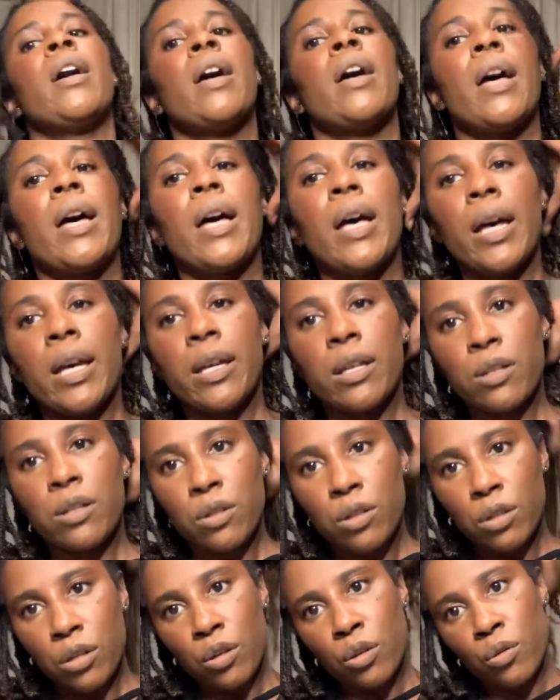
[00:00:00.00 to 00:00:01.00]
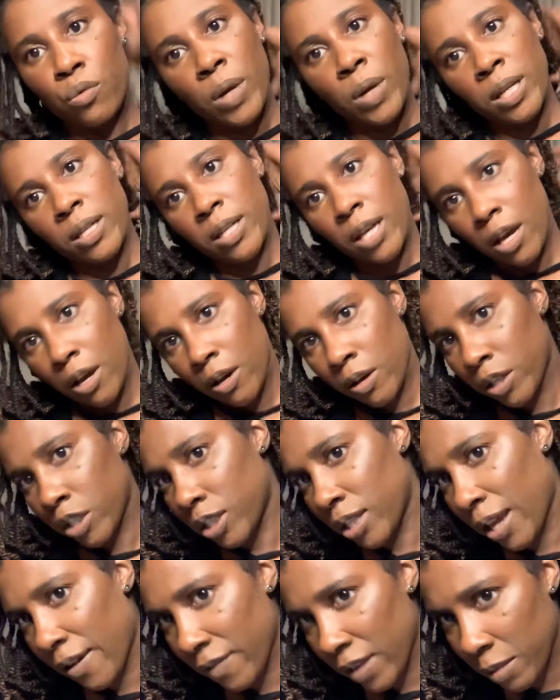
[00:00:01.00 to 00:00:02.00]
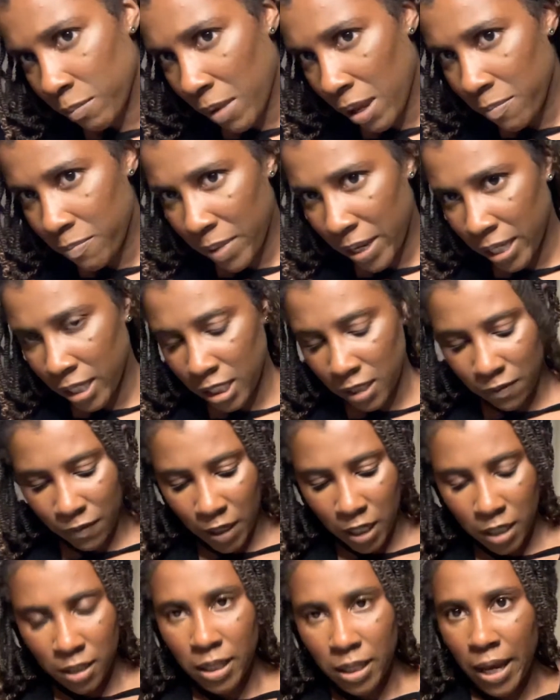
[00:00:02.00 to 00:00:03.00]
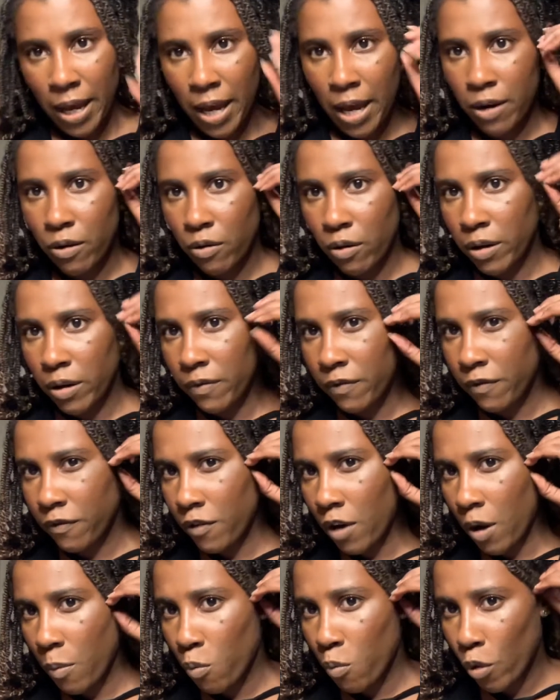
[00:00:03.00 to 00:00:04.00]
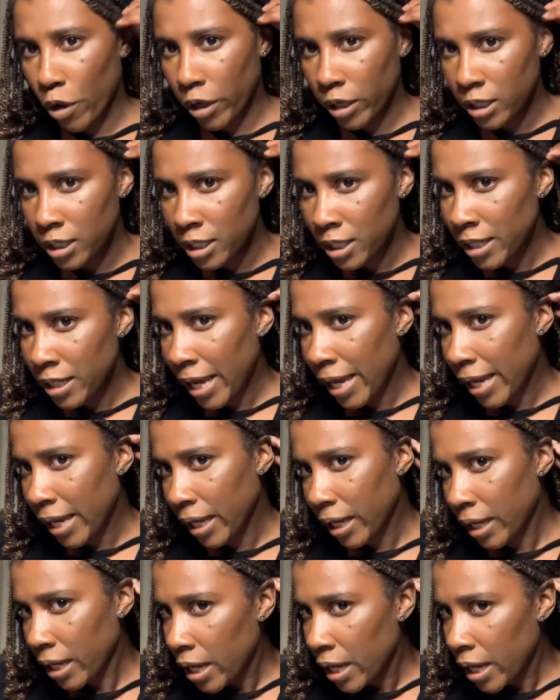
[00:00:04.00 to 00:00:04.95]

And right now I just have like my base face that I had on from work today.